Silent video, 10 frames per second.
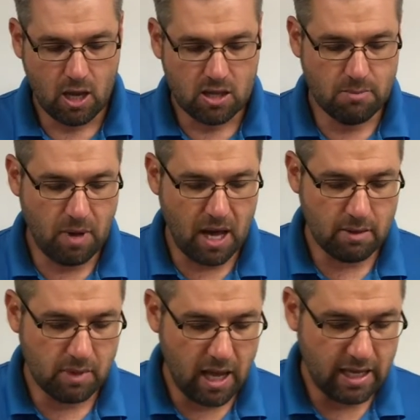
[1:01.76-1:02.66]
The
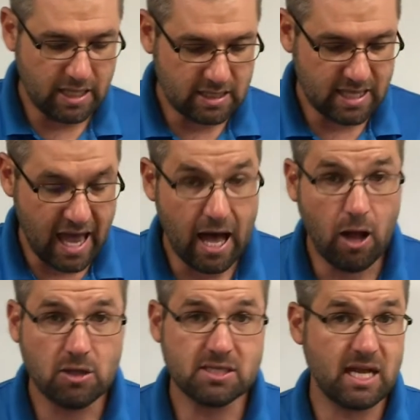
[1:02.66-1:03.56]
bottom line is
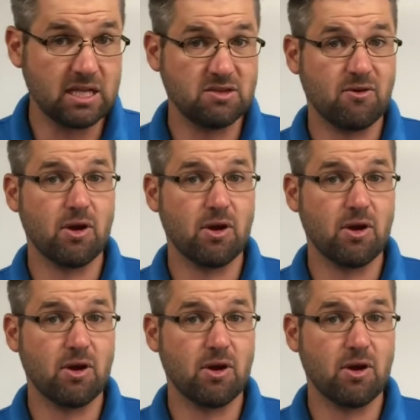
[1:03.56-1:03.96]
L stands for